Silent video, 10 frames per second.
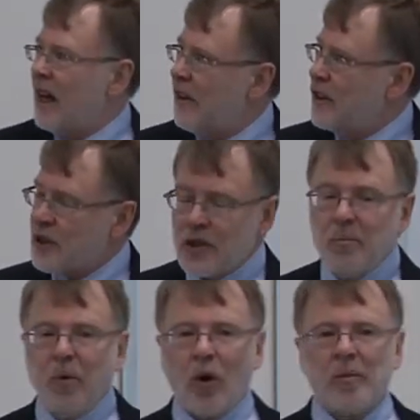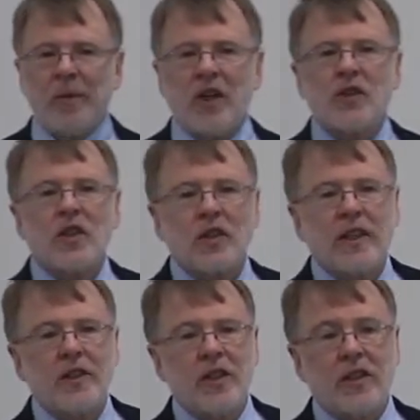And this is important because this
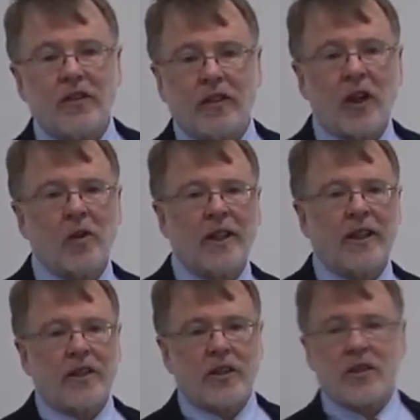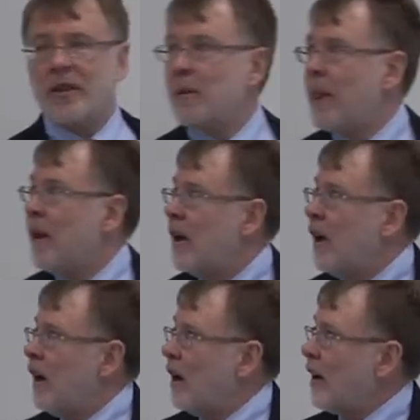leads into flow linkages.
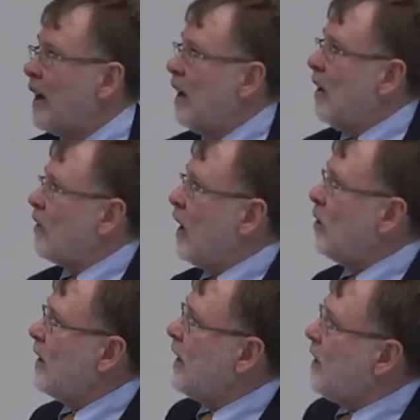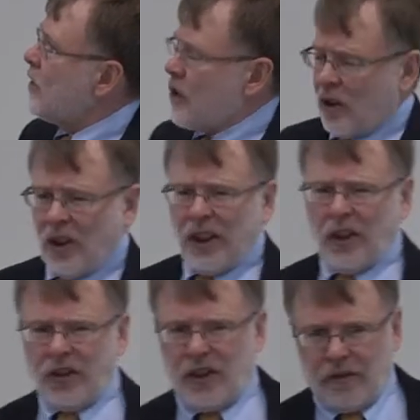Okay, flow linkages are a
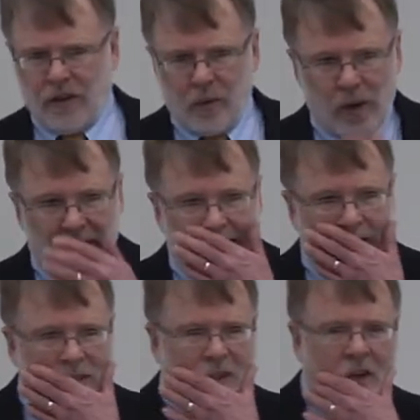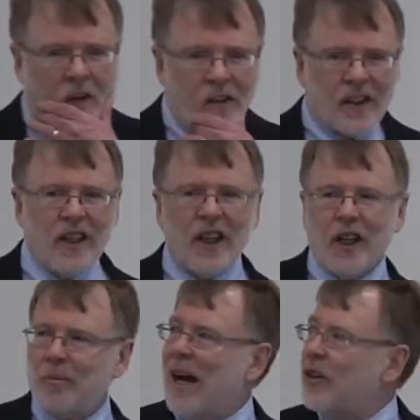little different way, and I've just started thinking
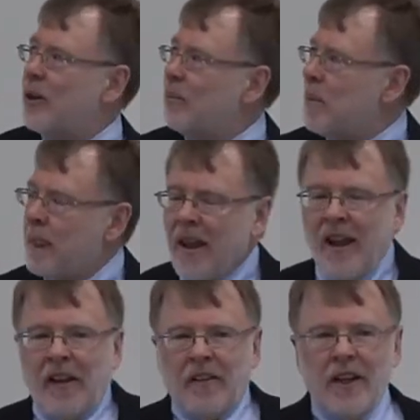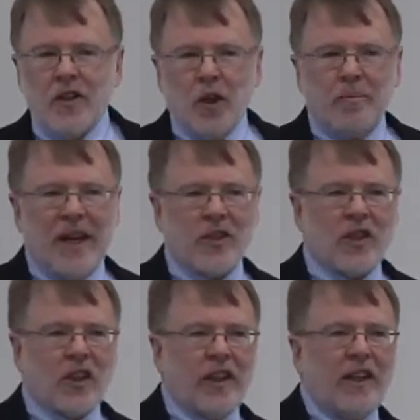about them. These are
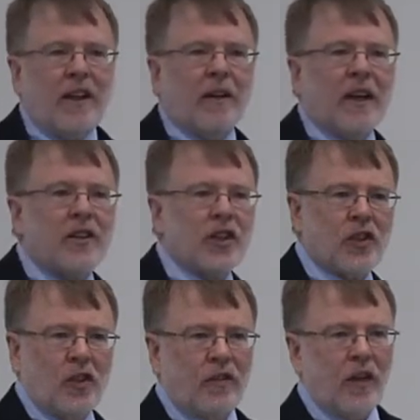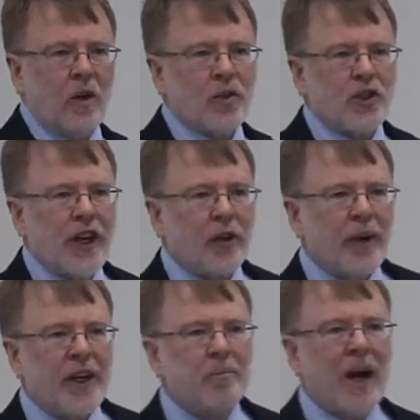basically additional flows
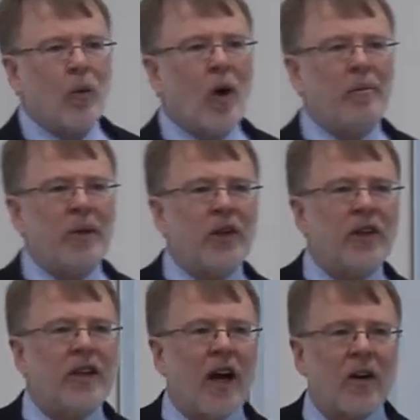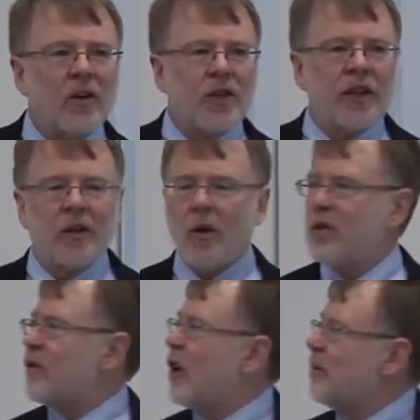generated by $1 million in
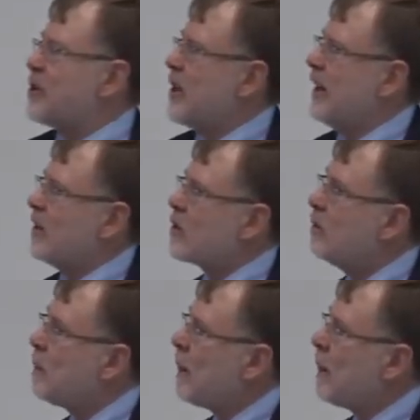gross farm sales.